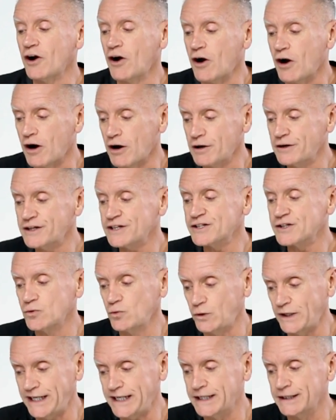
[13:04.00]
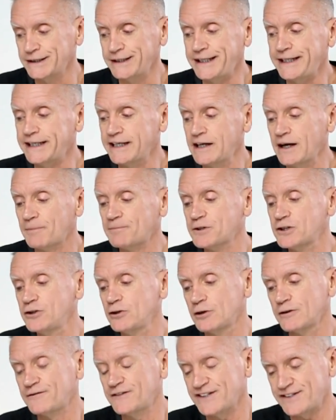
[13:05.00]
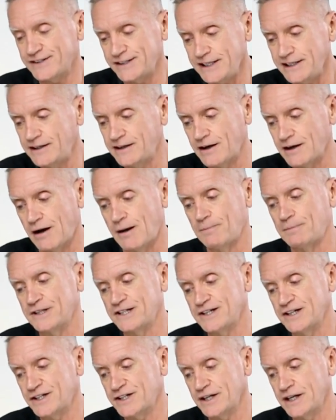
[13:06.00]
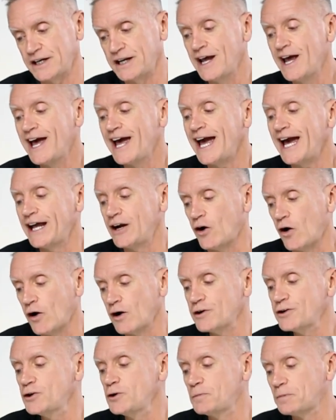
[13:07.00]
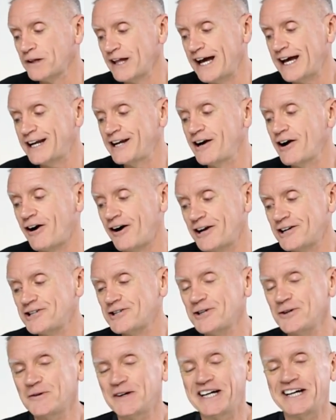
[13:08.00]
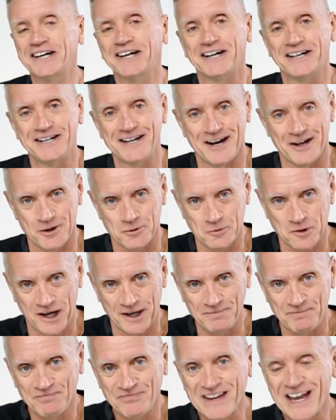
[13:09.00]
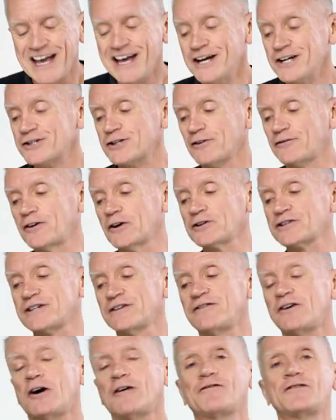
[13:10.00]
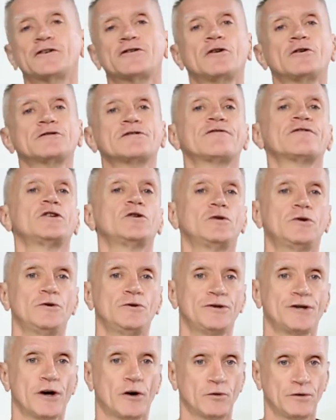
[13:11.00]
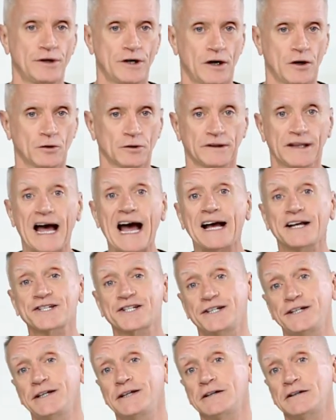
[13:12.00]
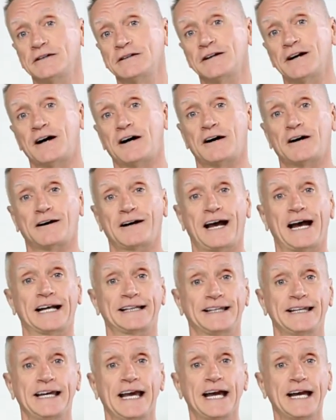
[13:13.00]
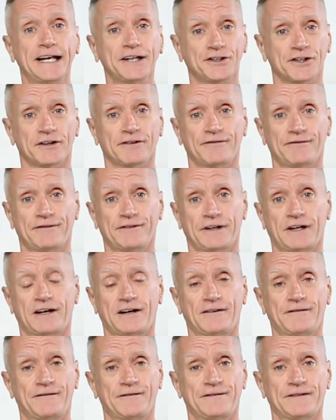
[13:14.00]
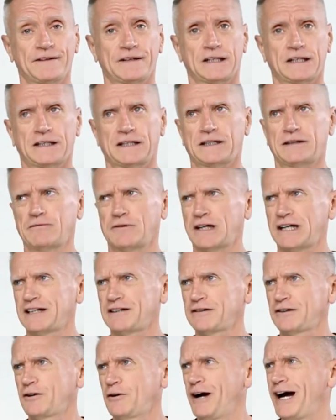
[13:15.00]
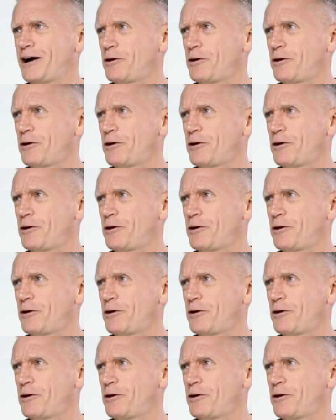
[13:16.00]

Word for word: the hardest week leading up to your physique competition, and are you planning on doing another one? So, first of all, for those of you who don't know, last year uh, at the age of, of uh, I don't know,